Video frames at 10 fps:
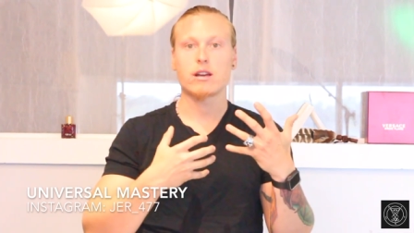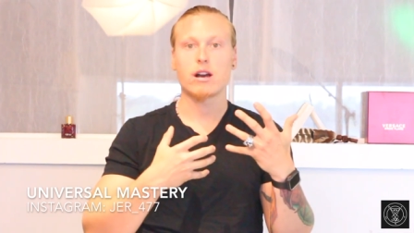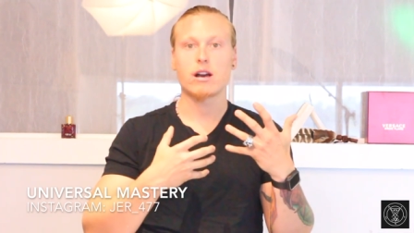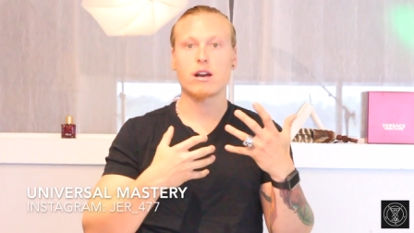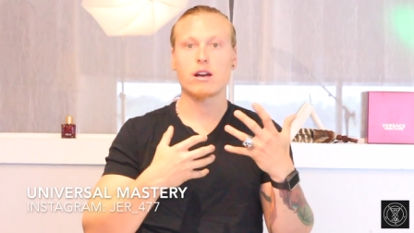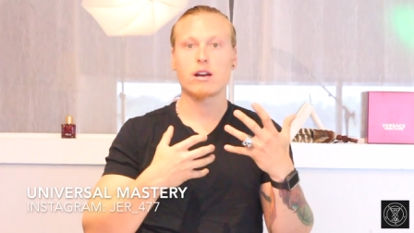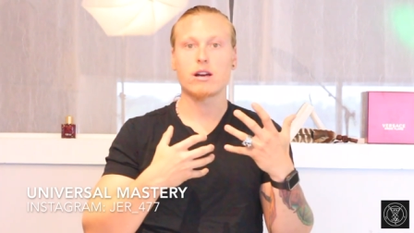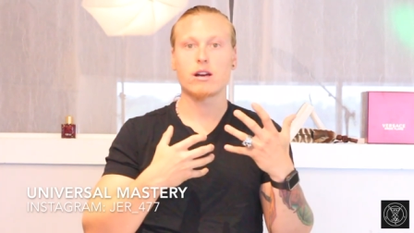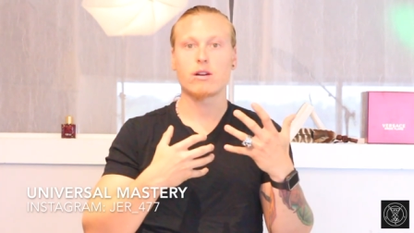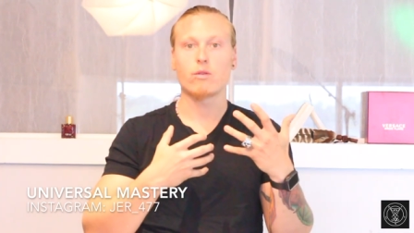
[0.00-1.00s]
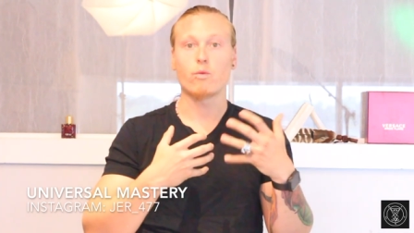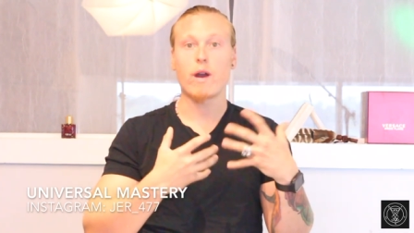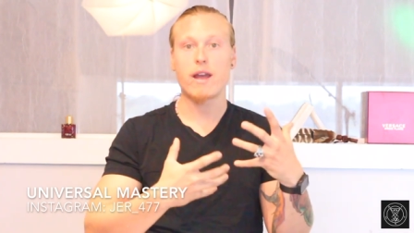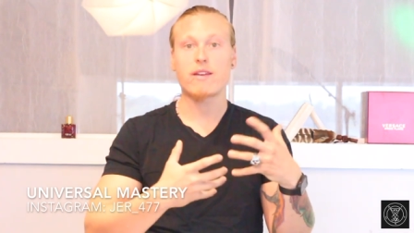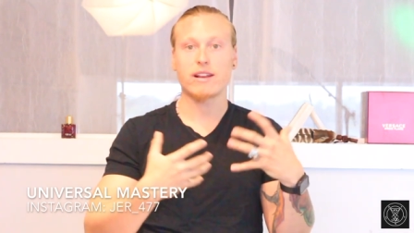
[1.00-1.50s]
uh,
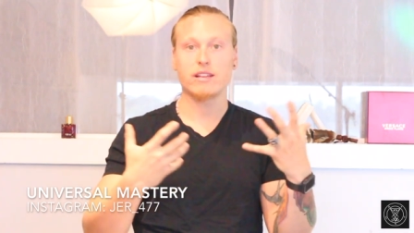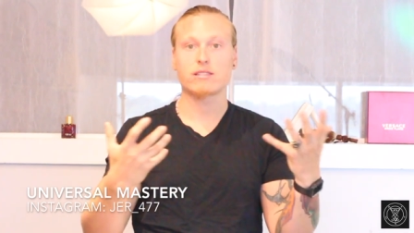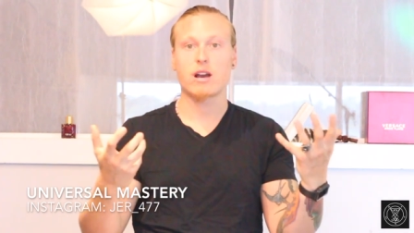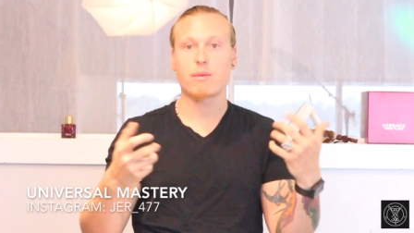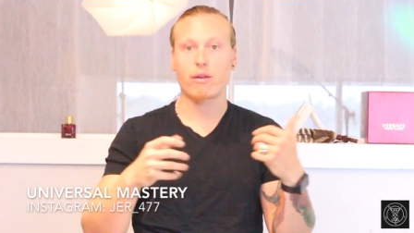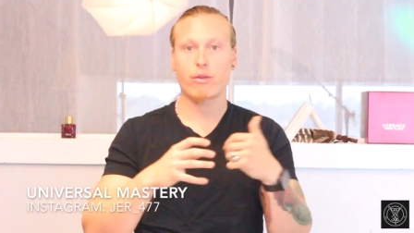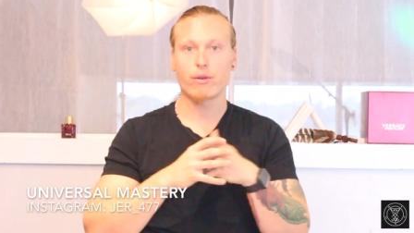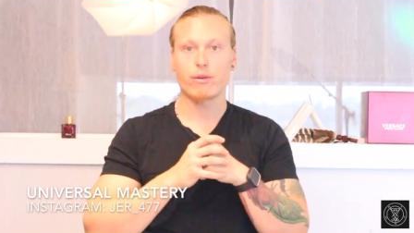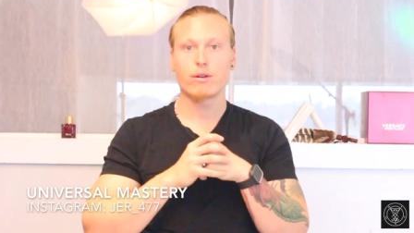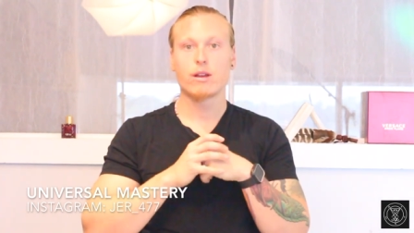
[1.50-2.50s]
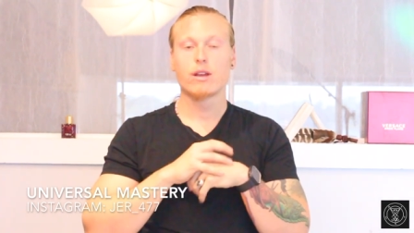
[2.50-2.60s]
way that he's coming through.